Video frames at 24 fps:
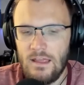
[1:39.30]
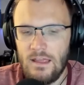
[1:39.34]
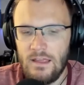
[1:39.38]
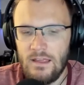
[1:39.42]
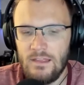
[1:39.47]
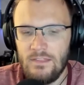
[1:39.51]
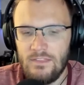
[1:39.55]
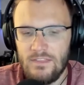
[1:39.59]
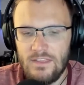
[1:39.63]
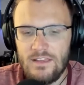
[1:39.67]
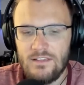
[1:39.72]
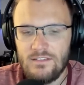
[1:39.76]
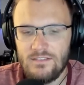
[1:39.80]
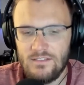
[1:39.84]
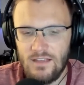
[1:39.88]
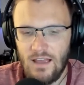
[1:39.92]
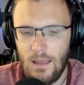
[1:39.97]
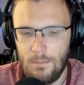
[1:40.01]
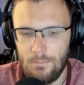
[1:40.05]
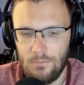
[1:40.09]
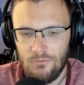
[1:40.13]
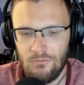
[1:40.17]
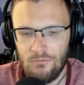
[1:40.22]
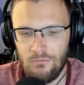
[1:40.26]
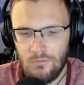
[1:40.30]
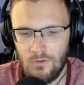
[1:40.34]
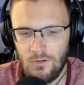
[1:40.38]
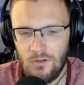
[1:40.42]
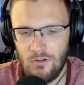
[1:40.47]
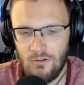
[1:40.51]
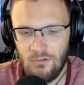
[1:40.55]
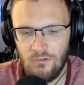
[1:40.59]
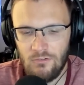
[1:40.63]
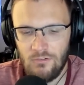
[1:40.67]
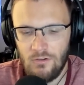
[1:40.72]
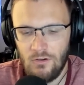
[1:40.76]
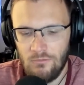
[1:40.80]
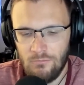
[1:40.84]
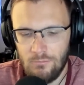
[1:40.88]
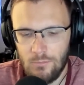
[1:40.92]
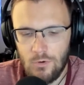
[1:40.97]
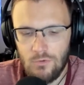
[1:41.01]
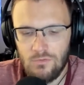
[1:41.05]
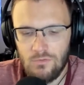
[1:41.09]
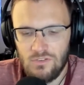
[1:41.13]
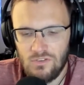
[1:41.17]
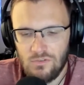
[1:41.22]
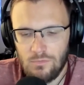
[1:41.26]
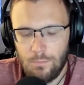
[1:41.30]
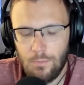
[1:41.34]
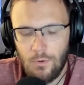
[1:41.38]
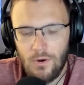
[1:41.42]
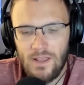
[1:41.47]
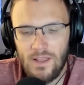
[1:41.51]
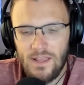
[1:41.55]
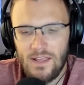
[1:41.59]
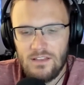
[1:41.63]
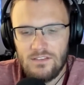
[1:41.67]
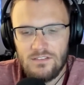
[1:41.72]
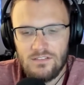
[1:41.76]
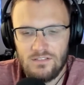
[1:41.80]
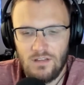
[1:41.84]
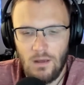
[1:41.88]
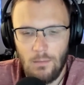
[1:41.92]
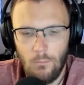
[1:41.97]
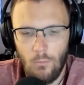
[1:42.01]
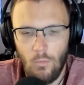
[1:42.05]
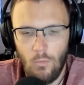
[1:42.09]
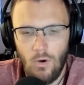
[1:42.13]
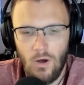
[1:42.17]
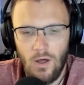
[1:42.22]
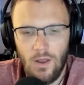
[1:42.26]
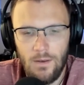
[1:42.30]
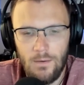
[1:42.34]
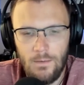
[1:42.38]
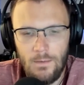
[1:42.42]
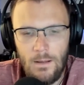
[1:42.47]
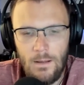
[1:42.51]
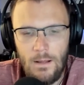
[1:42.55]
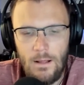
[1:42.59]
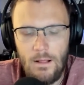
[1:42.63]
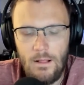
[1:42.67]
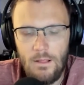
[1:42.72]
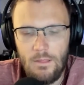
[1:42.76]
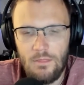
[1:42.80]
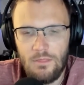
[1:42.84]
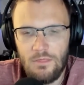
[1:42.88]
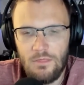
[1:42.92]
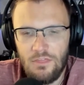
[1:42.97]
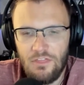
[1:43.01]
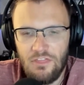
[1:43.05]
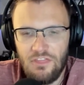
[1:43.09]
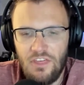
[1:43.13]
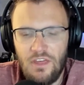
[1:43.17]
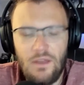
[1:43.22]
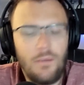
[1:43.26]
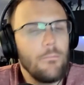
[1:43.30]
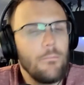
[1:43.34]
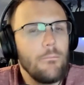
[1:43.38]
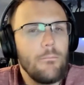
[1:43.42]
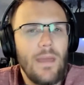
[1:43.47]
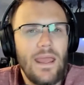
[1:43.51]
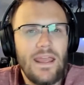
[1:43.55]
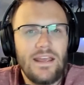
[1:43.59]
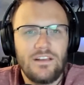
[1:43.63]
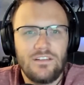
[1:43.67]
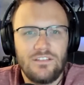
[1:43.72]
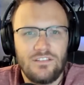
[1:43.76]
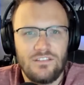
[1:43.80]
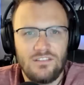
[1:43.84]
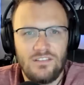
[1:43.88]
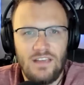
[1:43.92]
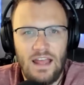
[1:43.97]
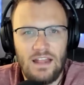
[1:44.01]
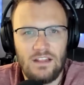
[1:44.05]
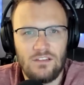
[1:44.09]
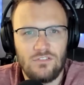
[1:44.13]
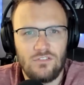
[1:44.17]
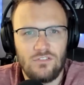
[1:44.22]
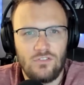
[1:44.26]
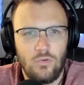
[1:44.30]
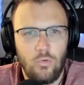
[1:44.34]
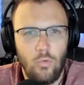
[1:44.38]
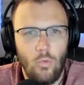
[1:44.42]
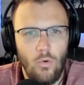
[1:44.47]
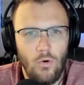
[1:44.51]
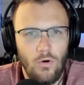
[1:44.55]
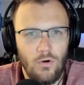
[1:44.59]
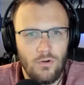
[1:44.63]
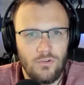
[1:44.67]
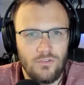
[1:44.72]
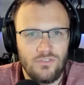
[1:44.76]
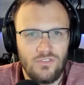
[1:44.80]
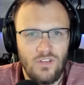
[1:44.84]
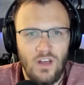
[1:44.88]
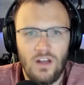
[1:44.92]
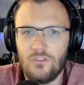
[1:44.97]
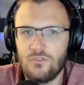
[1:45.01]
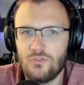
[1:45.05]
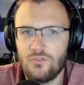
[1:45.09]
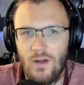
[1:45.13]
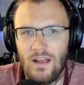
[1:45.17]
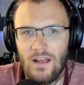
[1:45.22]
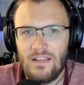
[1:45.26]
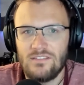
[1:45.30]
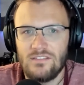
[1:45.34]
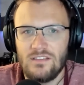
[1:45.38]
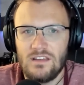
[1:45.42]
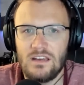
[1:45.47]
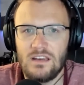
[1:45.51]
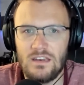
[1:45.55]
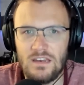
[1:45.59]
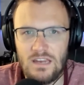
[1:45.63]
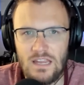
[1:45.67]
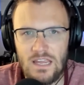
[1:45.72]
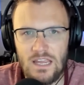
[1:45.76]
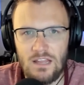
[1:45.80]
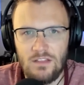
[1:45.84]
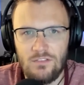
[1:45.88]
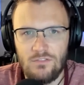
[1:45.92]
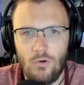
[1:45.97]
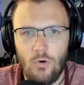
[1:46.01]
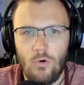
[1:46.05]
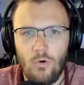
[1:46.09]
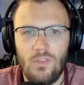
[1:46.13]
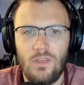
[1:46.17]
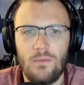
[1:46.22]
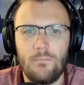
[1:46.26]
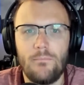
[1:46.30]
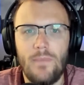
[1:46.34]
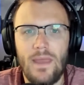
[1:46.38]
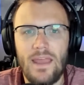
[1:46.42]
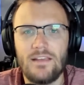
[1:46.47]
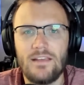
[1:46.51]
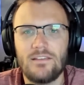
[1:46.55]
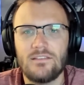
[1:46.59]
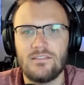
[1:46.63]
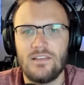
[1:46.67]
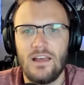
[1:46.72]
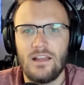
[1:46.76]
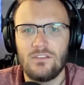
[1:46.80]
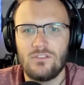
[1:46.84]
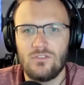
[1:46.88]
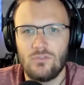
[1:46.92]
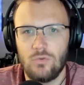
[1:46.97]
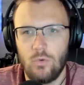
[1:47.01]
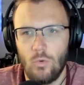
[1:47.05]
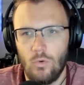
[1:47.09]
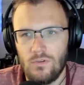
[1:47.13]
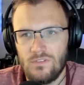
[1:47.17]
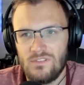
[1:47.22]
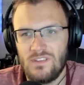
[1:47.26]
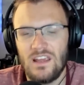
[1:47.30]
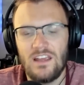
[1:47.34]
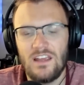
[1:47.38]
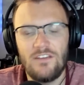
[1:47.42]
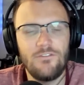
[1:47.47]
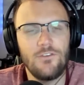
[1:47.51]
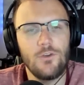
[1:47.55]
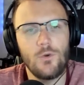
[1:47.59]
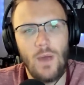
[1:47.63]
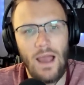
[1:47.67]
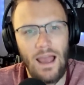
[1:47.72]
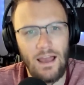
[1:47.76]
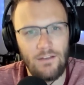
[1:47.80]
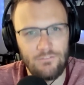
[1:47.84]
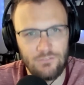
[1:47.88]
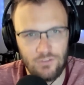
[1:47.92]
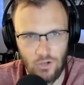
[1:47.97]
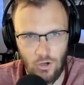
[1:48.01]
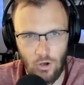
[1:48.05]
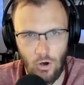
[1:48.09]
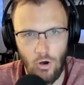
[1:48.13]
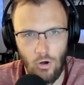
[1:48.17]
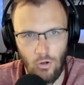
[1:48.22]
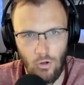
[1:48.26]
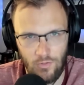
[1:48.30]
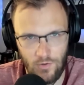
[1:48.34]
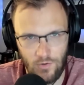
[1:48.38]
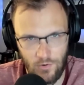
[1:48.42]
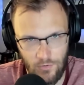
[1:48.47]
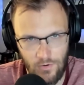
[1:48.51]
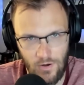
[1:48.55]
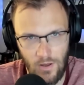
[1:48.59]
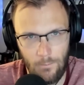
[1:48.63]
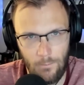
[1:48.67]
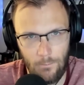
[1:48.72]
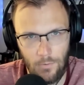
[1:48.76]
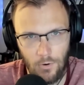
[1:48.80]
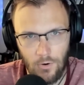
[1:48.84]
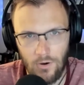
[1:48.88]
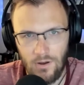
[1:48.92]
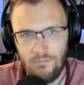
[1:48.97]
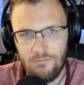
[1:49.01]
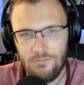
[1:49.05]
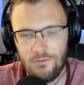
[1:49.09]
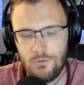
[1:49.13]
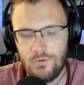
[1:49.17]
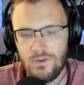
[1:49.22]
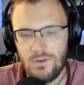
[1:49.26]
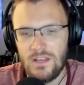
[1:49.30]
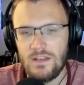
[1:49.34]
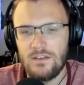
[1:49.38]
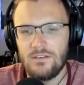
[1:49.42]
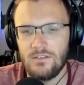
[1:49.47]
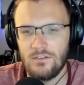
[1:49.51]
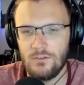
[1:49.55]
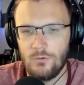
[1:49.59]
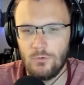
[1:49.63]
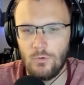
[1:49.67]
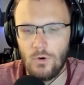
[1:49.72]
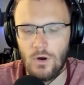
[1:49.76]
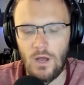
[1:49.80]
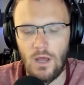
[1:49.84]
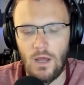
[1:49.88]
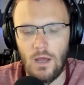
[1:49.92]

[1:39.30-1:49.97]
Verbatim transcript: in these type of of moves is bring in someone that makes sense towards addressing needs or that makes sense towards if you have to call their number if you need to